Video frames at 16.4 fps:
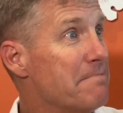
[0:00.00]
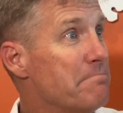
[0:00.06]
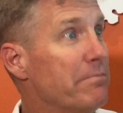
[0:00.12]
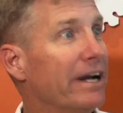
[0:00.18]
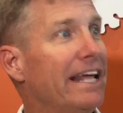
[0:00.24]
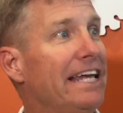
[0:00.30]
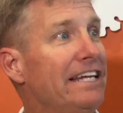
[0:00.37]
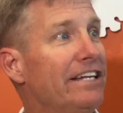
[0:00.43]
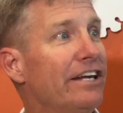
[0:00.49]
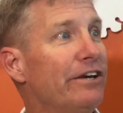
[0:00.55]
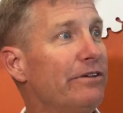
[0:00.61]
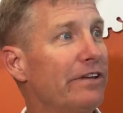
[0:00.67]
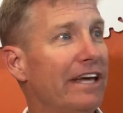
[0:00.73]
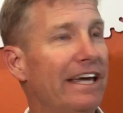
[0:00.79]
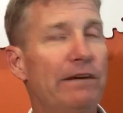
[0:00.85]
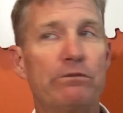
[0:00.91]
but he knew
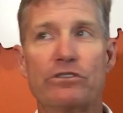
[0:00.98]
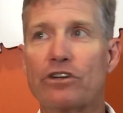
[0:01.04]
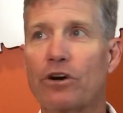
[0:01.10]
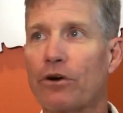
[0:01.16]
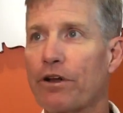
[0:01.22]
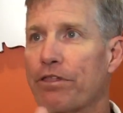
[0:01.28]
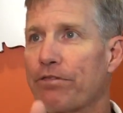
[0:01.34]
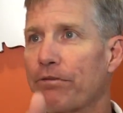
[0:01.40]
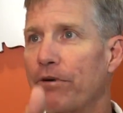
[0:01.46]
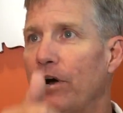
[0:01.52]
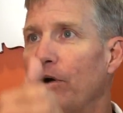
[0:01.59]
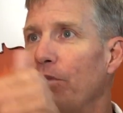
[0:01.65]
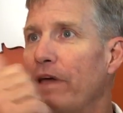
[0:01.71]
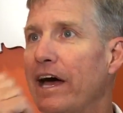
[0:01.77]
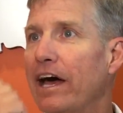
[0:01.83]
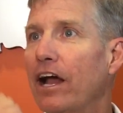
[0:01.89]
that he was going to
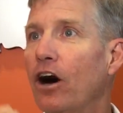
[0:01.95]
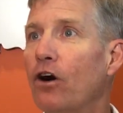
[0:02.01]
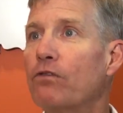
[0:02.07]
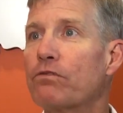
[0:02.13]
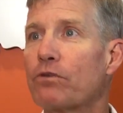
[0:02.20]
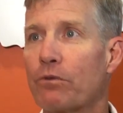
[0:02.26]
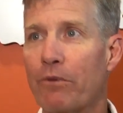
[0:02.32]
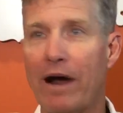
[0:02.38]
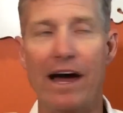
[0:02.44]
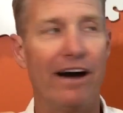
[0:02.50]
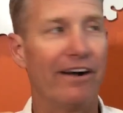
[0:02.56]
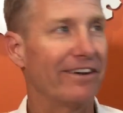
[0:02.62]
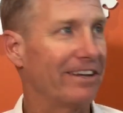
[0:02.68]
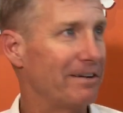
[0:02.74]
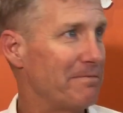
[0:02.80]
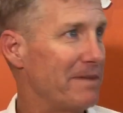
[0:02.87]
throw that over
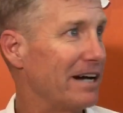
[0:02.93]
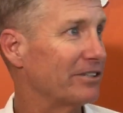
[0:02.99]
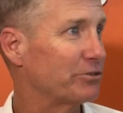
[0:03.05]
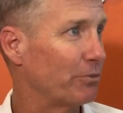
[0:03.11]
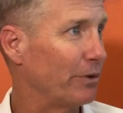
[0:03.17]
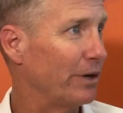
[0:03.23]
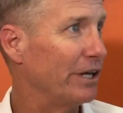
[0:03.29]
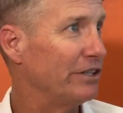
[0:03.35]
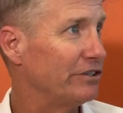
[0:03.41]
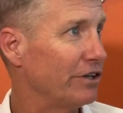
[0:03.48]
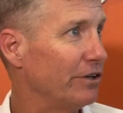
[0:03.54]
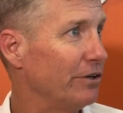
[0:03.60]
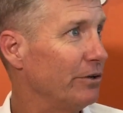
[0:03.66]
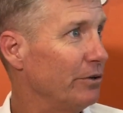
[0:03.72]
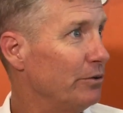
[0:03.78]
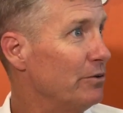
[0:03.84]
route at about
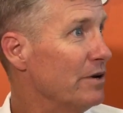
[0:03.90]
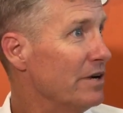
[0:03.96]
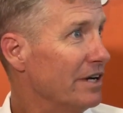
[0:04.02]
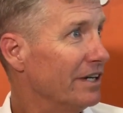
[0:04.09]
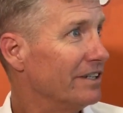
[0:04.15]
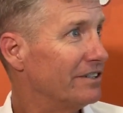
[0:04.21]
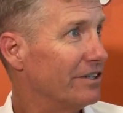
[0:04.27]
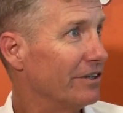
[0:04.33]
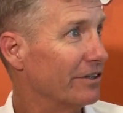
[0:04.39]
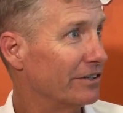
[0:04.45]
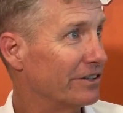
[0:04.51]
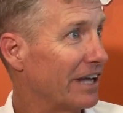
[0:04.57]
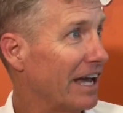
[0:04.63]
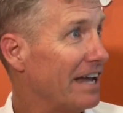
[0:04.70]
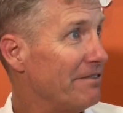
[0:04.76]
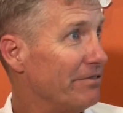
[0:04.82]
22 to
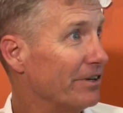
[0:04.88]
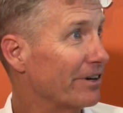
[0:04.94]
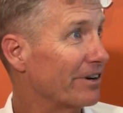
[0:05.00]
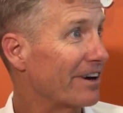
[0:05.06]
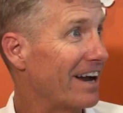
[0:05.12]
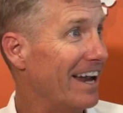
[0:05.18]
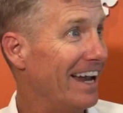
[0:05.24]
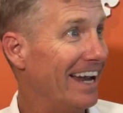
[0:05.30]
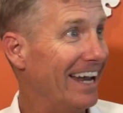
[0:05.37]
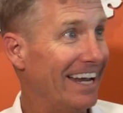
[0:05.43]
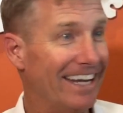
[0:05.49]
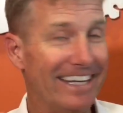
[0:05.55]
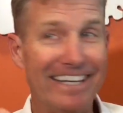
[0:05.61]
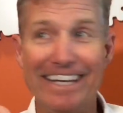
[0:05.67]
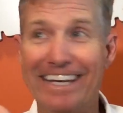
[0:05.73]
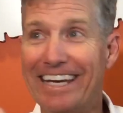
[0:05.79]
Xavier,
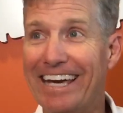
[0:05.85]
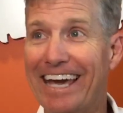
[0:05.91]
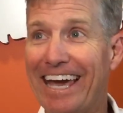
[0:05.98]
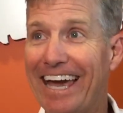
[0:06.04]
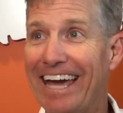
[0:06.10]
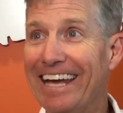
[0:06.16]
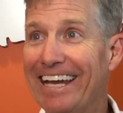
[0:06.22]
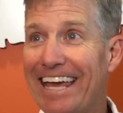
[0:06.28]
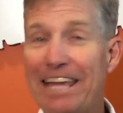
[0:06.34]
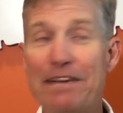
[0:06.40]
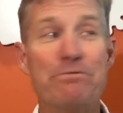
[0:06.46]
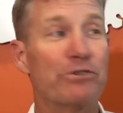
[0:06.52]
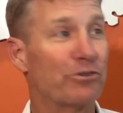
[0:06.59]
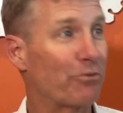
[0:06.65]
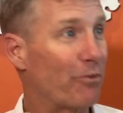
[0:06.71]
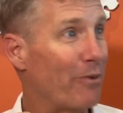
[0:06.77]
and he
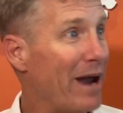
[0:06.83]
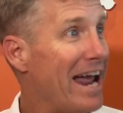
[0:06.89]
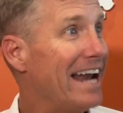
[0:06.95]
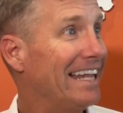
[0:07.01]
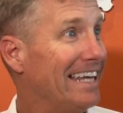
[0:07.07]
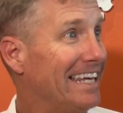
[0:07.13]
was ready.